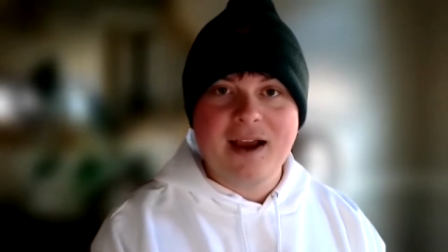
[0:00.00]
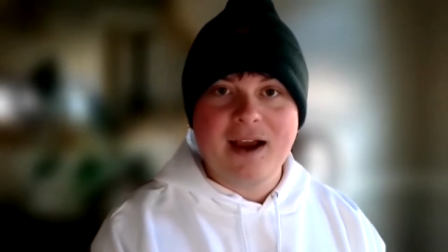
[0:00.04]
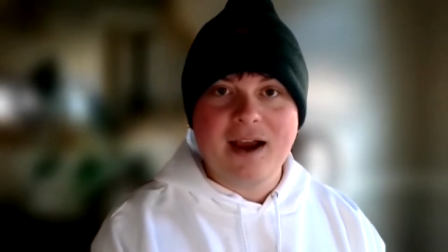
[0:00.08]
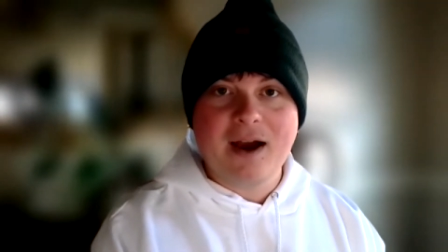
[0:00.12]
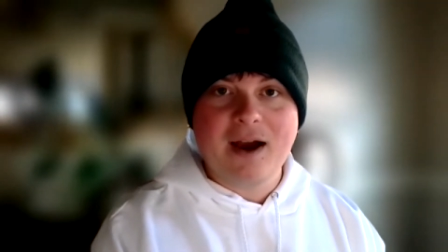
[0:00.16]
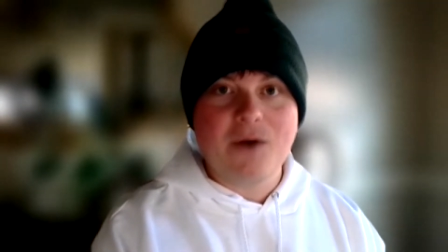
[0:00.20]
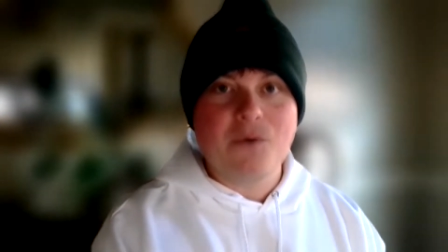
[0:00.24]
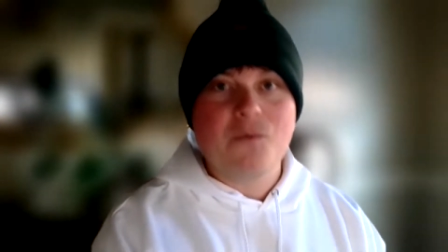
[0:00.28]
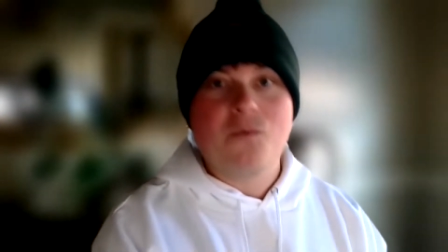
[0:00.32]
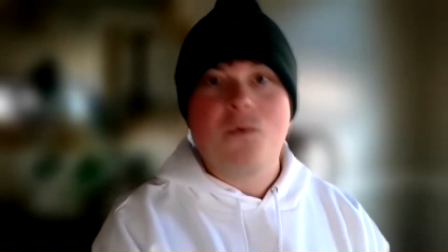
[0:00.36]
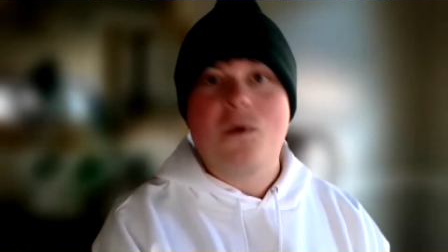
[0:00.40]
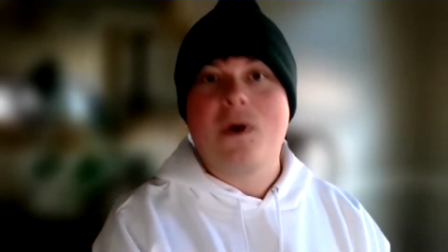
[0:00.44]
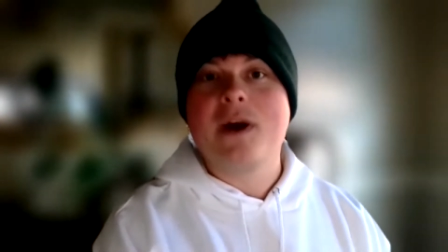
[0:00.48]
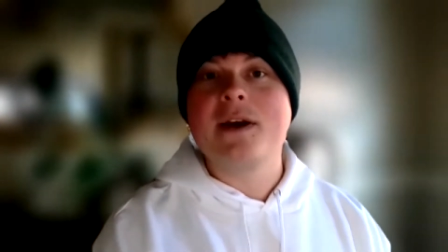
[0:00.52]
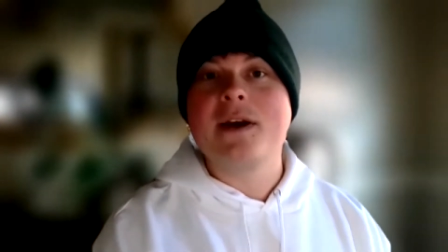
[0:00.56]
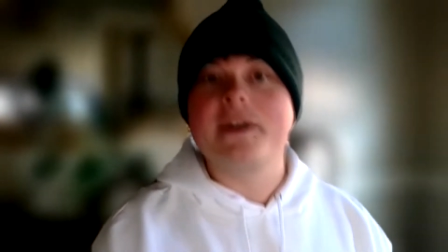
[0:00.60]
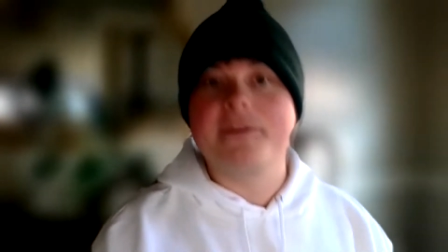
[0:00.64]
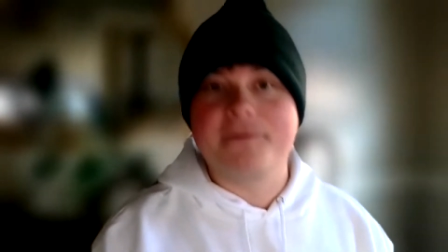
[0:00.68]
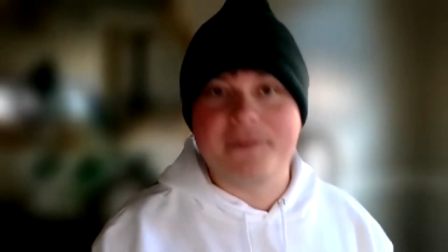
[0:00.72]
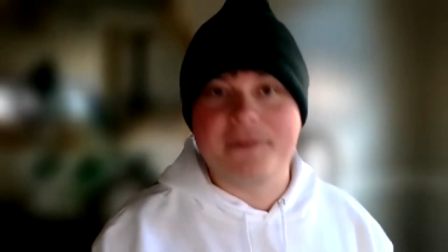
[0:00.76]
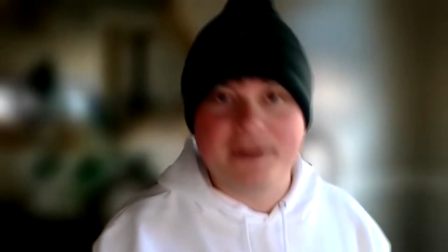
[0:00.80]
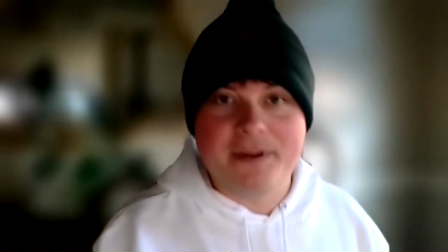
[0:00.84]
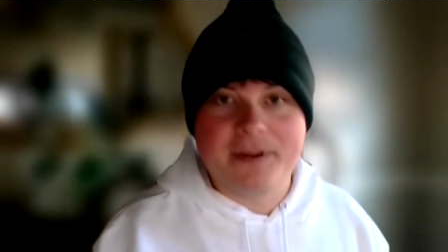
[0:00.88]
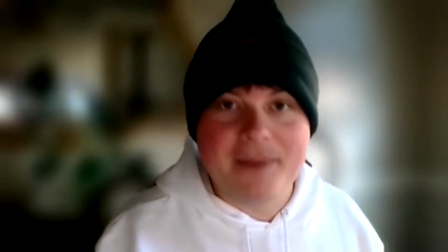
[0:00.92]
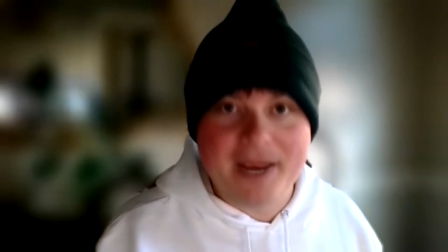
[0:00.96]
a
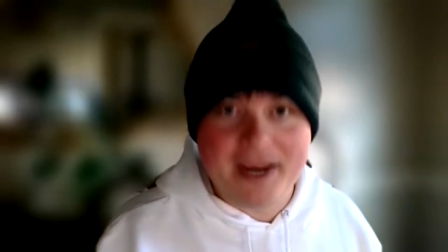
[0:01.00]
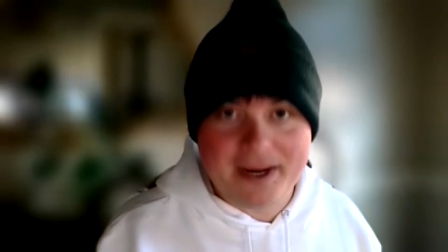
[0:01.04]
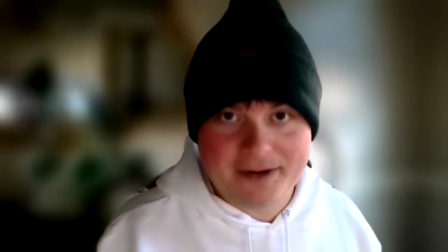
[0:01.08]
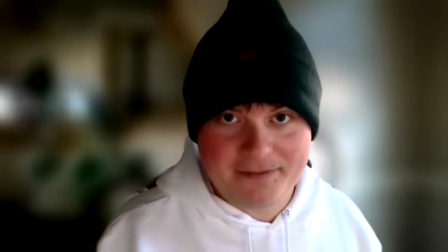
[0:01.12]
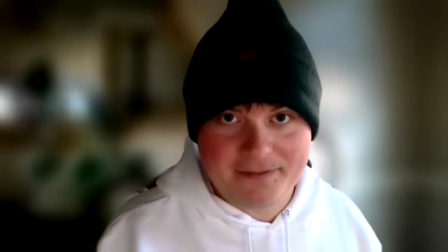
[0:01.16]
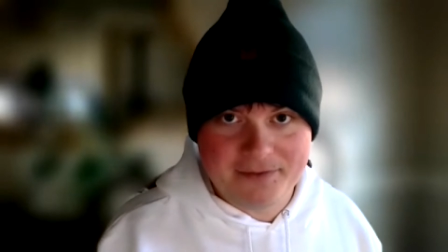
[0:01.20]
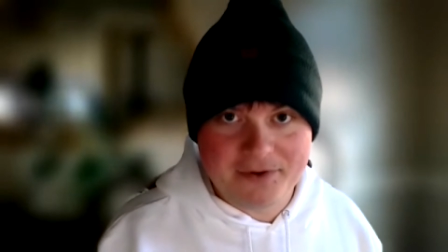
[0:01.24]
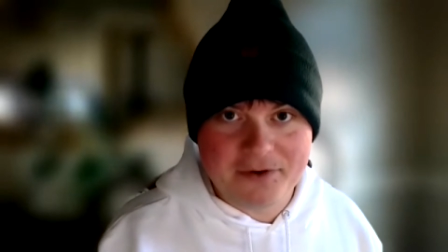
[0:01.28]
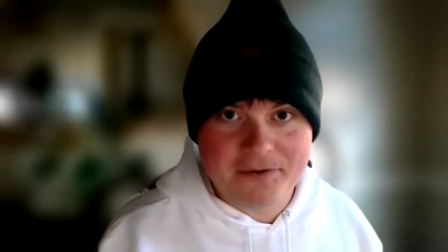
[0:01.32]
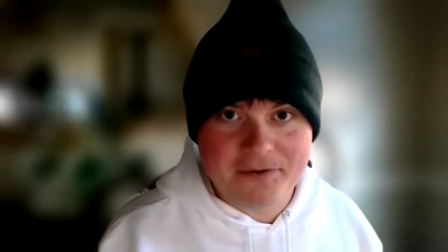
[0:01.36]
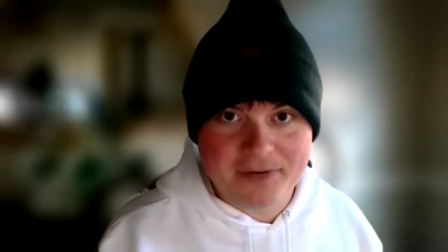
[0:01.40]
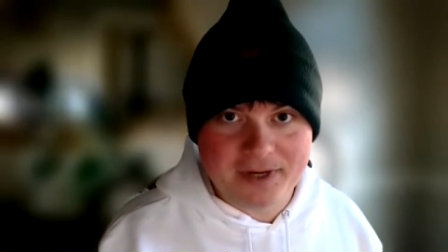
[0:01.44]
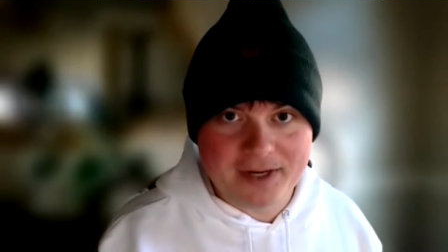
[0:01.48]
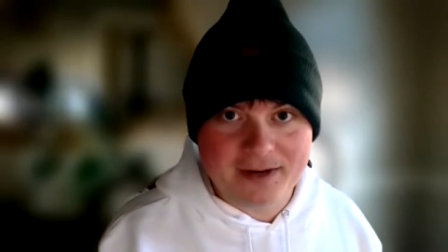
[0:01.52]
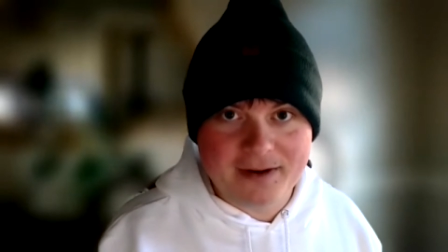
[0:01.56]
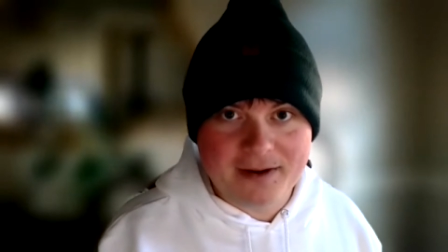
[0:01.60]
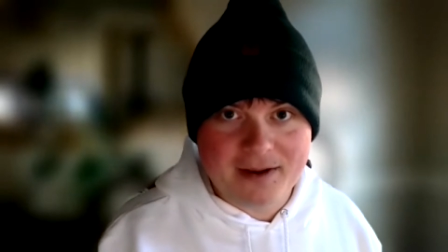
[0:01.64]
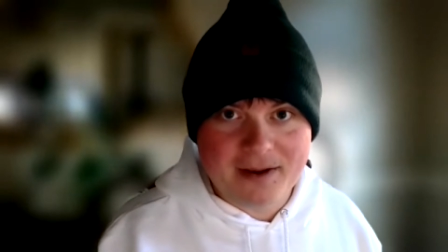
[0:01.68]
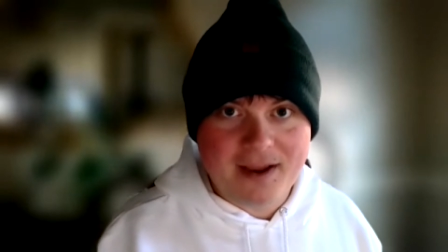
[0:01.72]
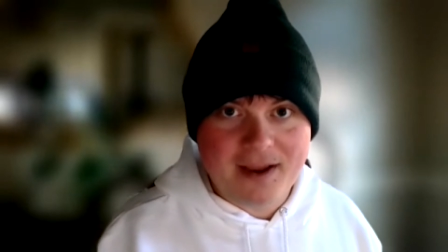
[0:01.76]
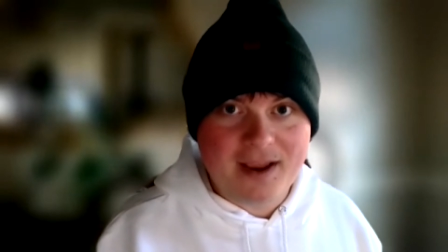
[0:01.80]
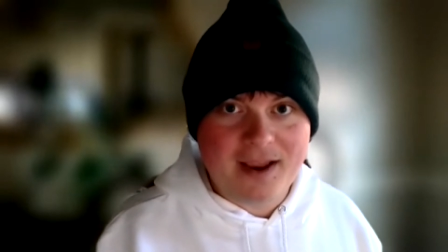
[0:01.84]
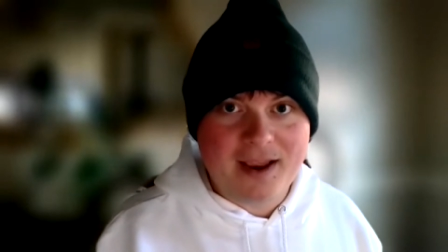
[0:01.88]
wonderfully made movie.